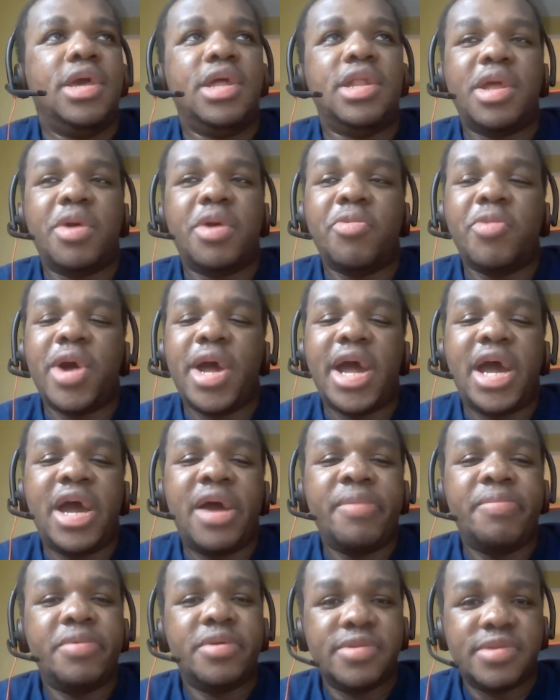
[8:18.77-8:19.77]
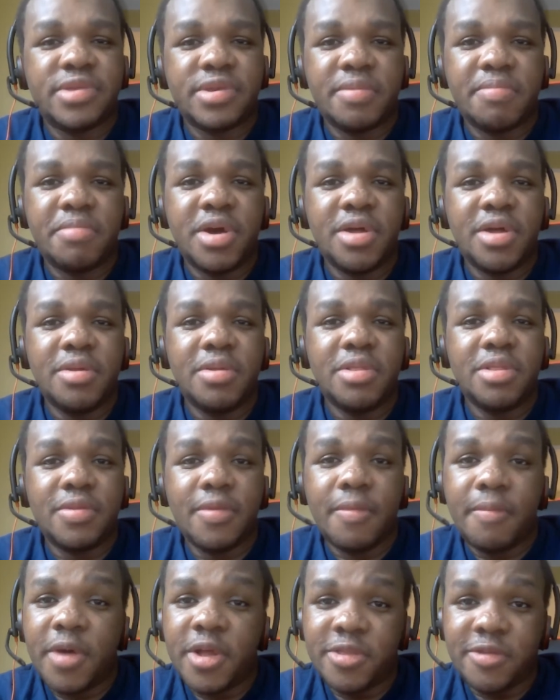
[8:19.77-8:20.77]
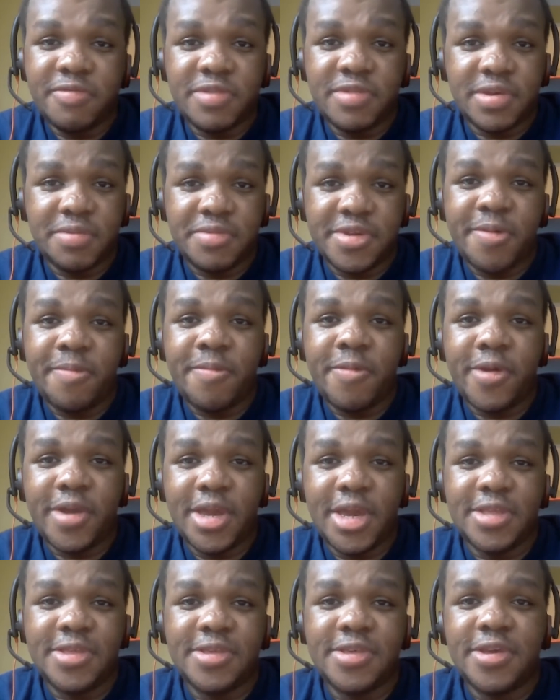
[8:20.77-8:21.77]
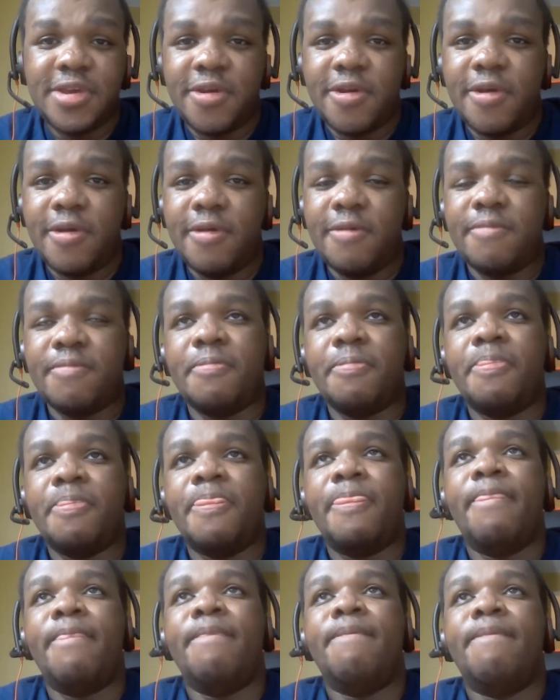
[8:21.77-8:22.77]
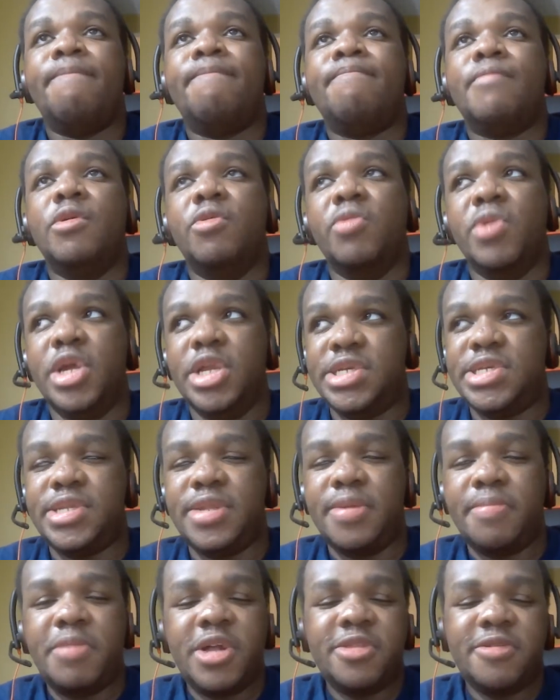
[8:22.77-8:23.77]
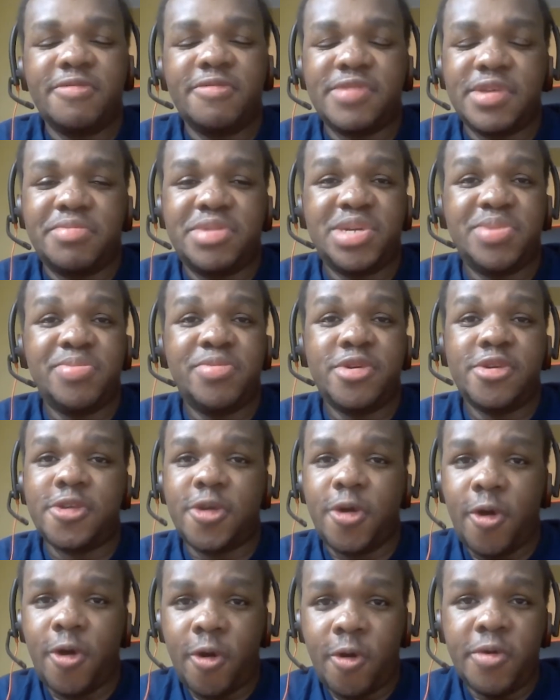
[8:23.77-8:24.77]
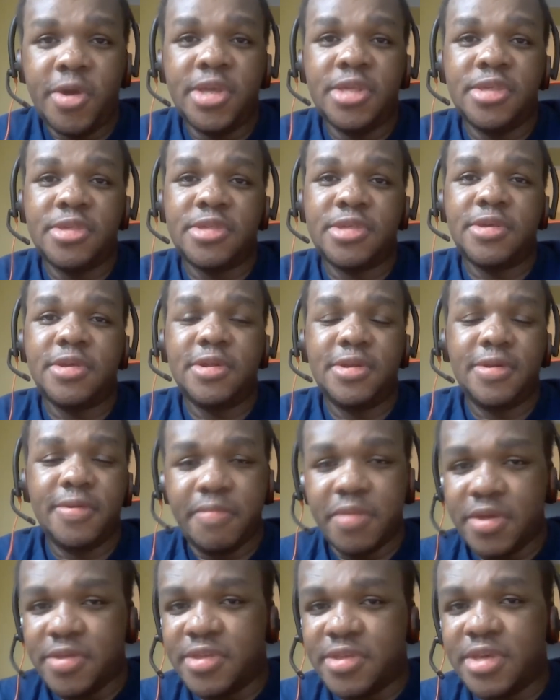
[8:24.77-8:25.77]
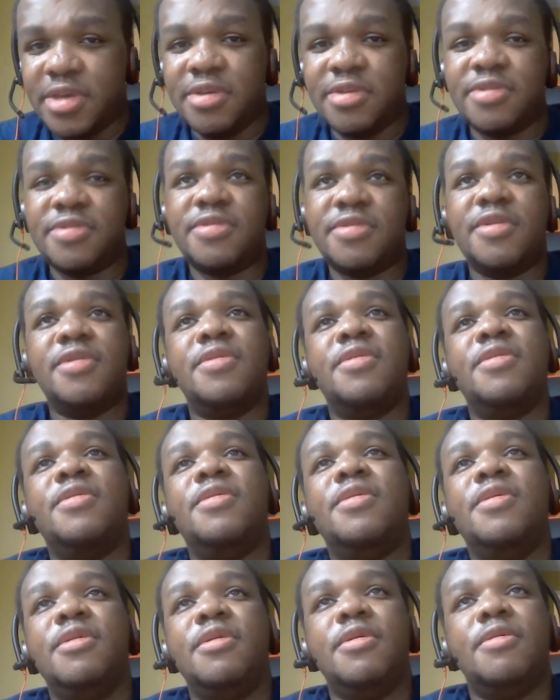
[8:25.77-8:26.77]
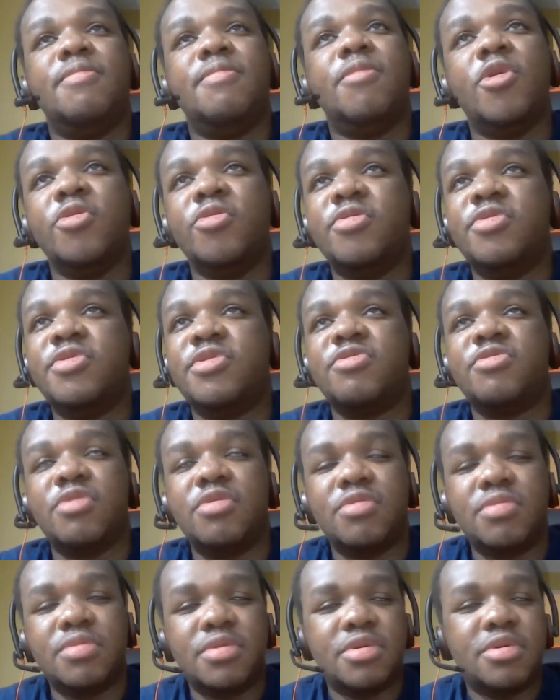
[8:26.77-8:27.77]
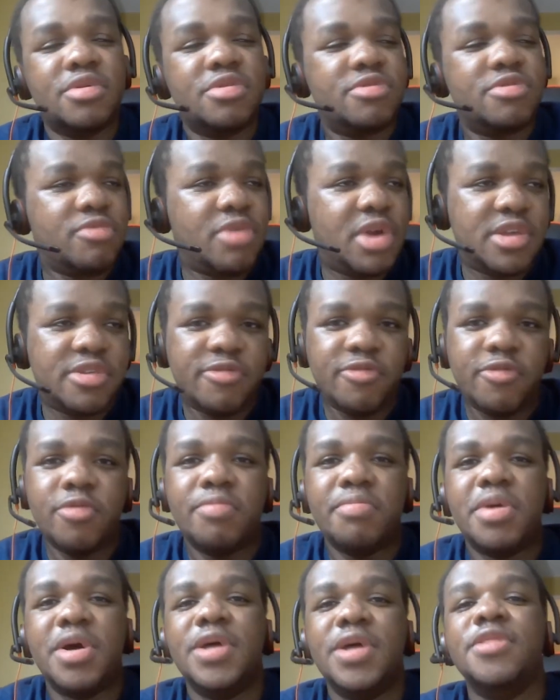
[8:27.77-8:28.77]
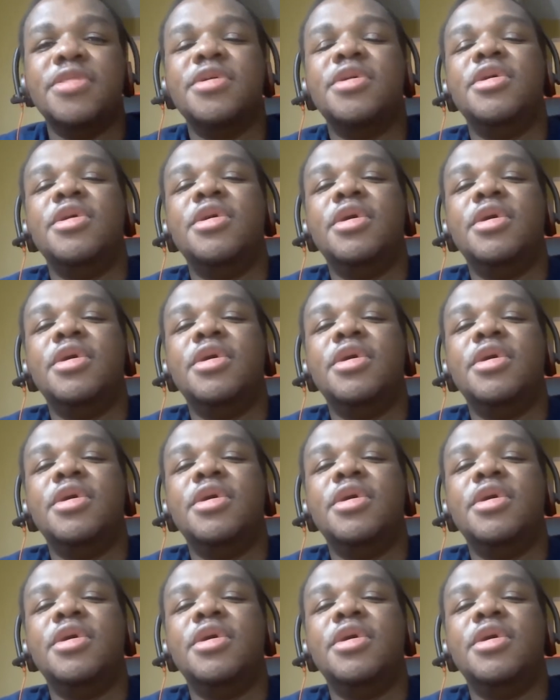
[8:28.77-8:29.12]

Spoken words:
And then what happens? The month of September gets here, which the month of September is always the busiest, most stressful month